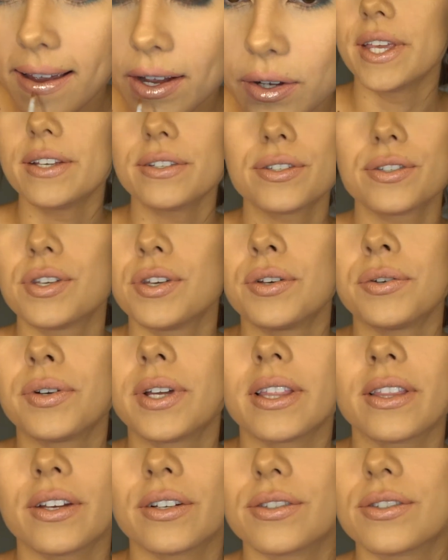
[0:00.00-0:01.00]
These two
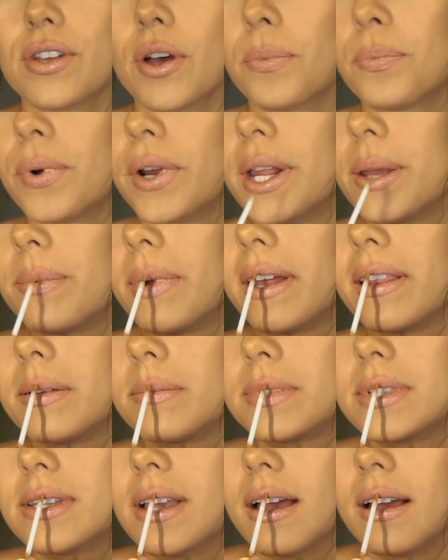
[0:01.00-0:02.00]
can look so pretty by
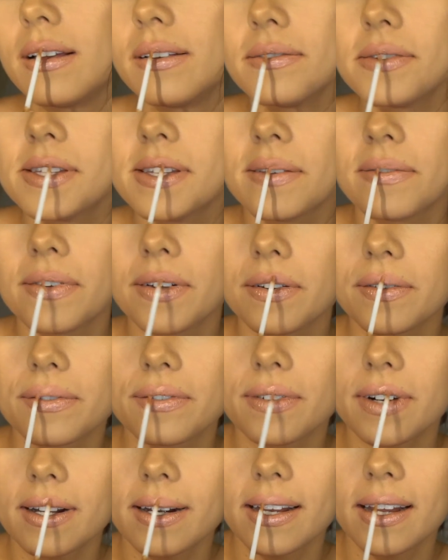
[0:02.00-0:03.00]
themselves. If you're
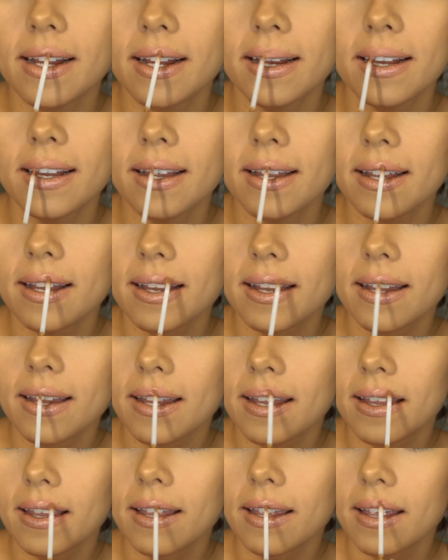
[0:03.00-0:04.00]
wanting
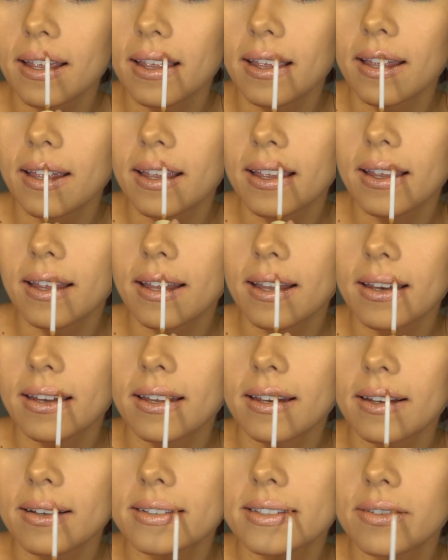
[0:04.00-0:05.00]

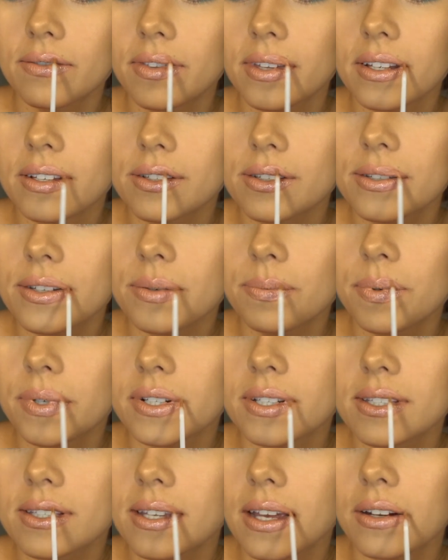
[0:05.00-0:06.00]
to do something super
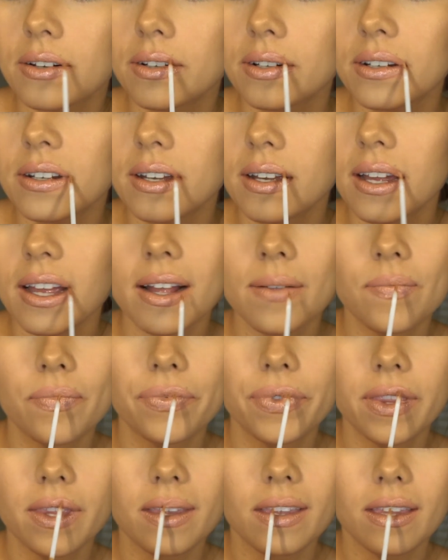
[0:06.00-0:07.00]
subtle
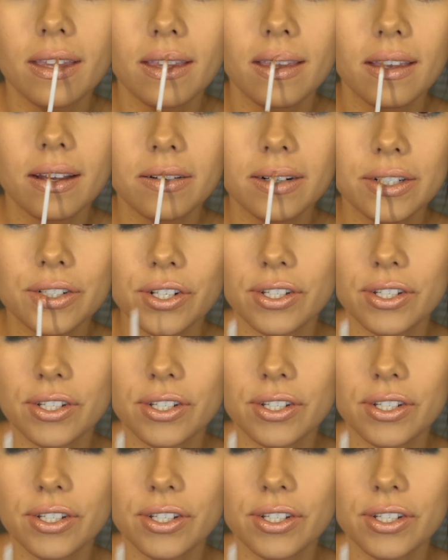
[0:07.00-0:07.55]
with